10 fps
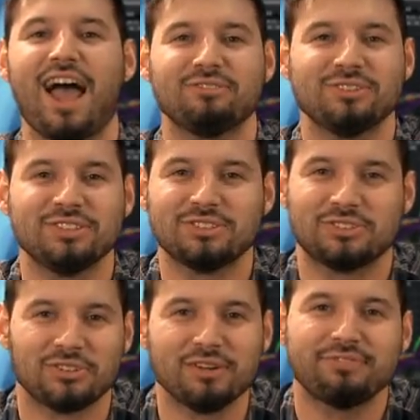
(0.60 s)
After
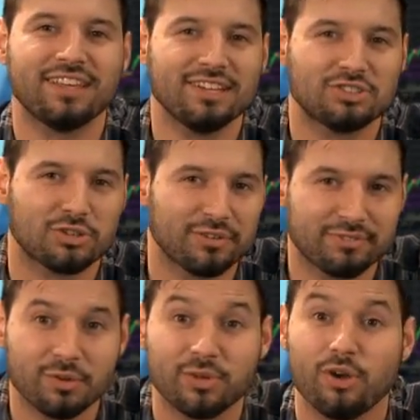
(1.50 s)
just drifting and
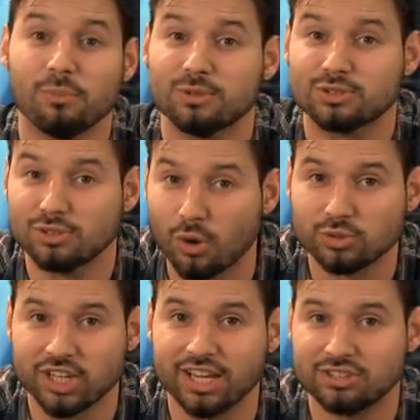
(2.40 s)
drifting with almost
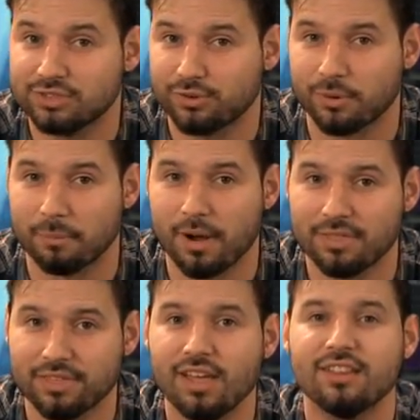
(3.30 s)
no changes for a
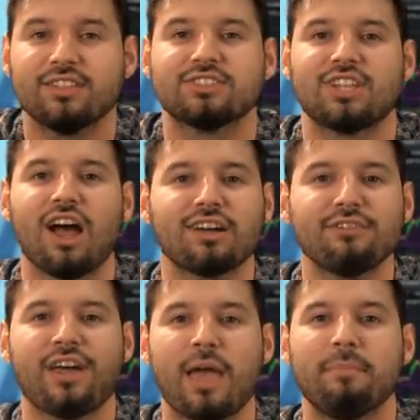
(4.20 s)
month, the stock
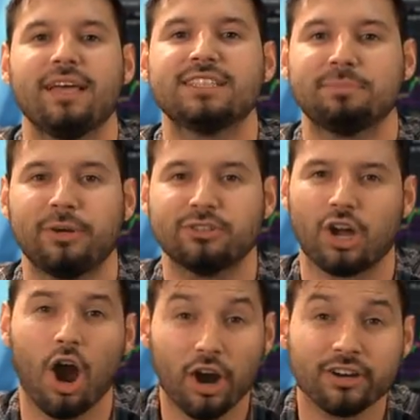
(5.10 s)
of hemp
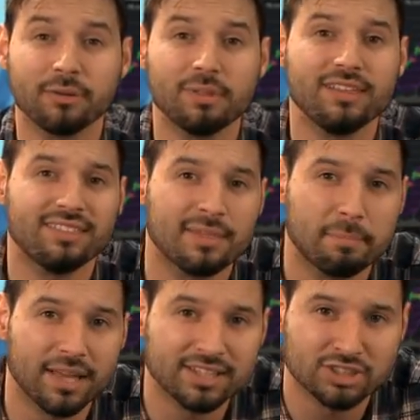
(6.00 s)
experienced arguably the
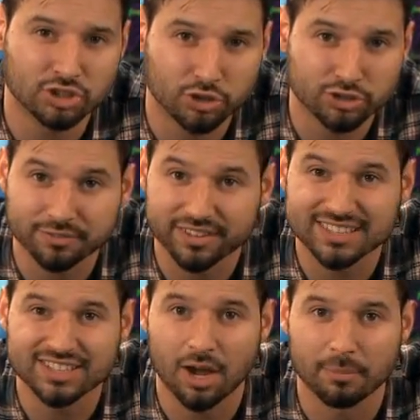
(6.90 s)
biggest surge of
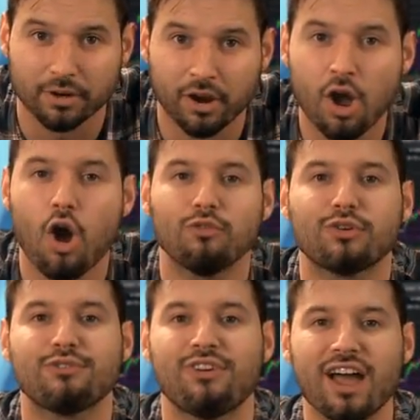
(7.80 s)
this summer.
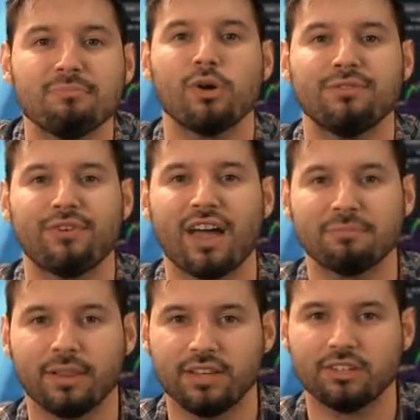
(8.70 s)
Over
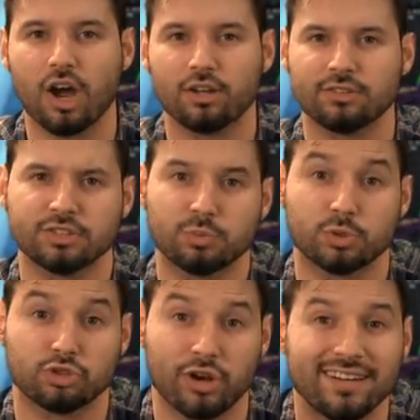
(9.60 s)
$5.5 million
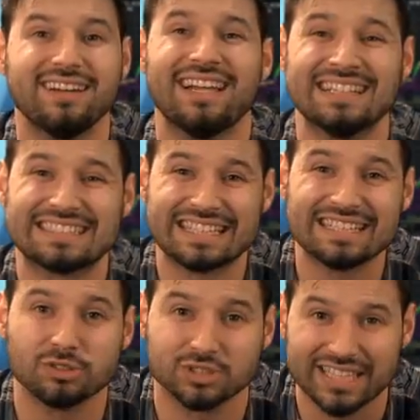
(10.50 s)
were traded in a
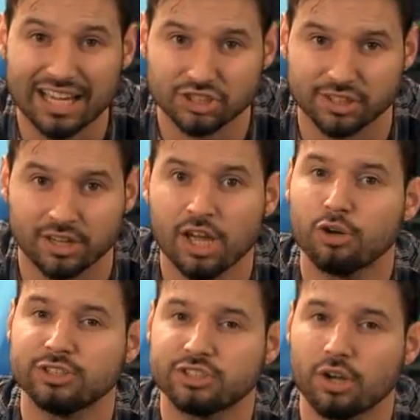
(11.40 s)
single session,
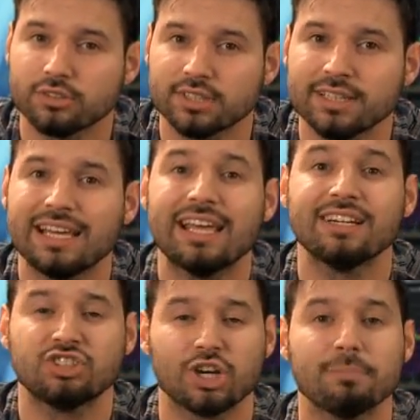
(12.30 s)
resulting
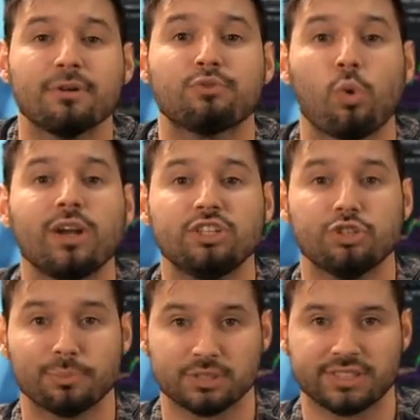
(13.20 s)
in a jump of
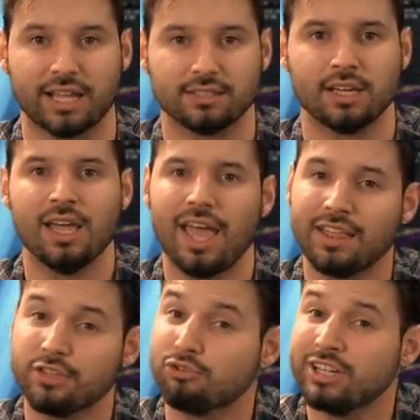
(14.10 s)
22%.
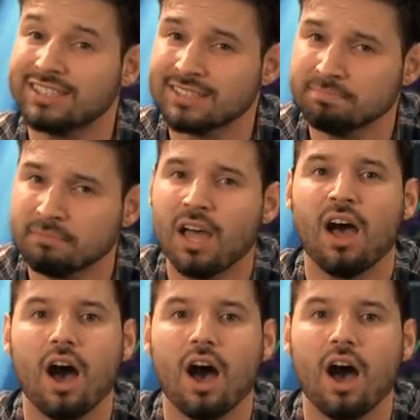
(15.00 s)
And the reason?